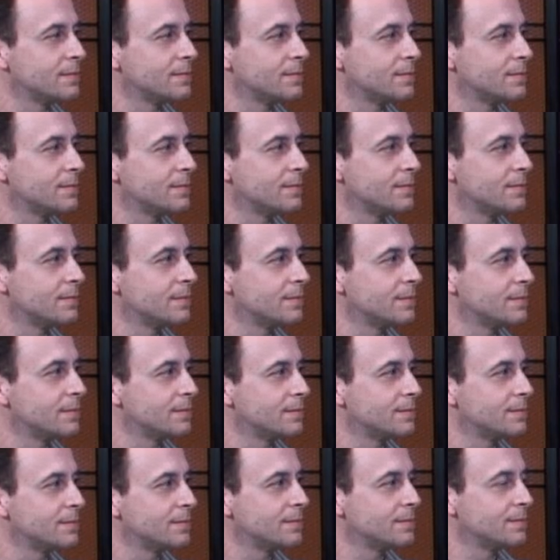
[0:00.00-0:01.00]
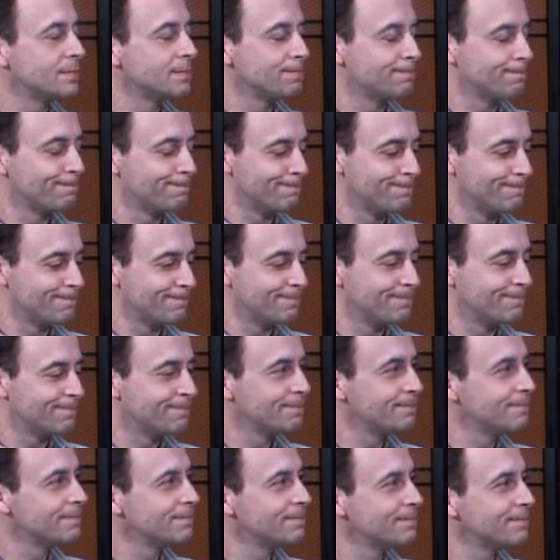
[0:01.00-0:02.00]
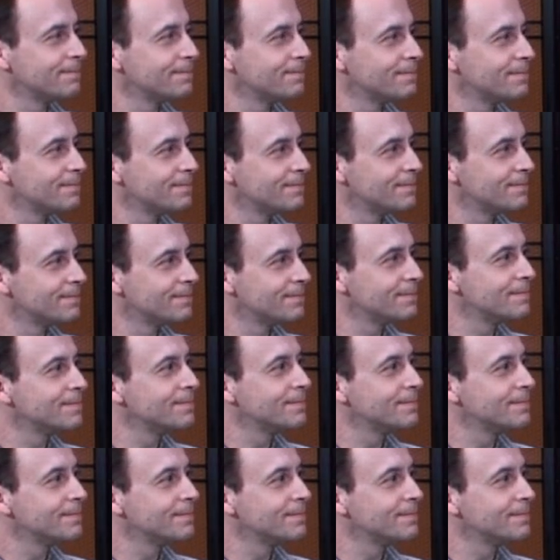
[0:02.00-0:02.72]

No words are spoken by the person on screen.